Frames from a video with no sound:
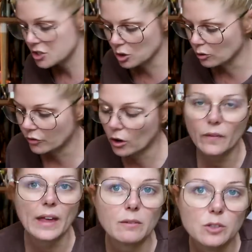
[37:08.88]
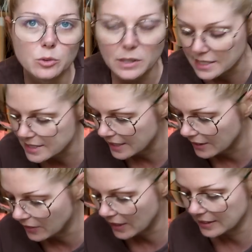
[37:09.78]
so far they haven't released
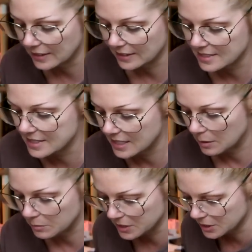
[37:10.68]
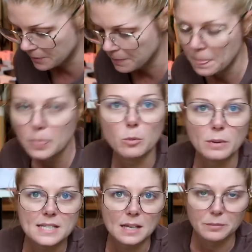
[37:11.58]
anything that seems to
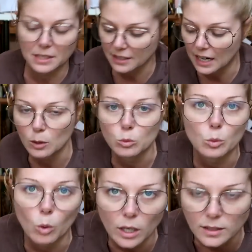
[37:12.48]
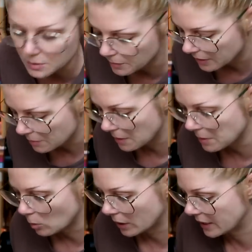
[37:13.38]
be something that I would want, but
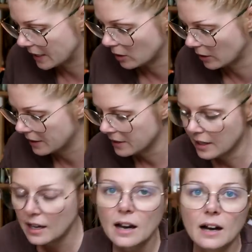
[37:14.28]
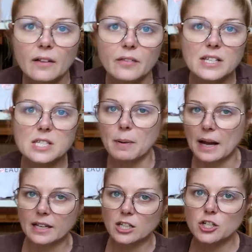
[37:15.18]
maybe one day. Okay, this
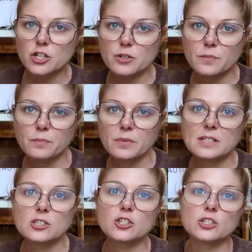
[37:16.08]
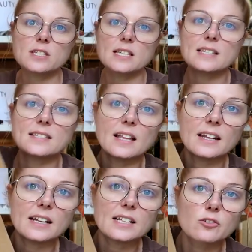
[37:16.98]
package just says
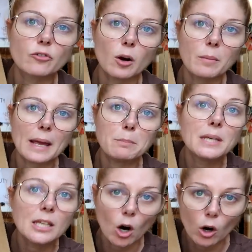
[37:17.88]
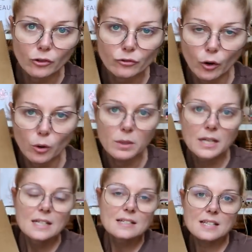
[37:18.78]
that it is from a PR firm.
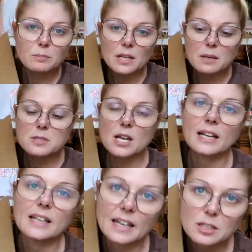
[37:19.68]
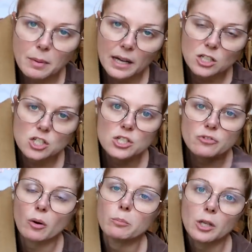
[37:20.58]
Sometimes I get packages
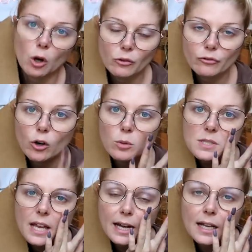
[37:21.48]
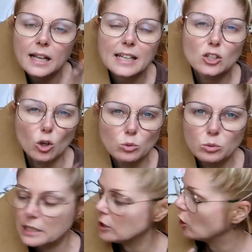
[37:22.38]
from PR firms and I like don't really